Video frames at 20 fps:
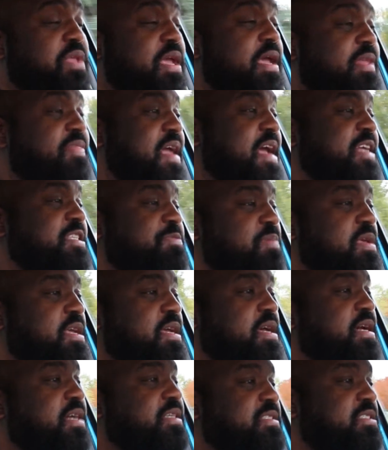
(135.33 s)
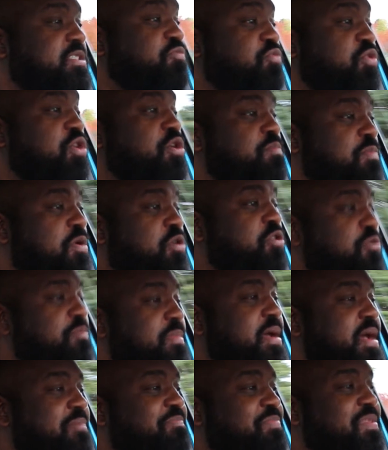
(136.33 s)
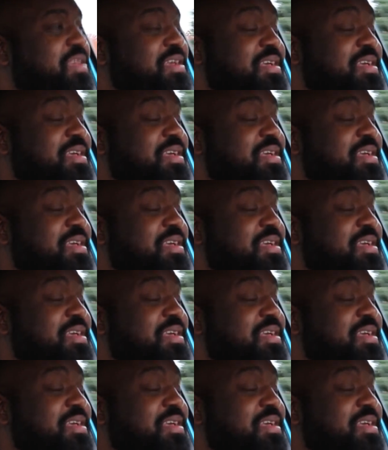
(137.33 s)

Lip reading: and that's because the rear motor mount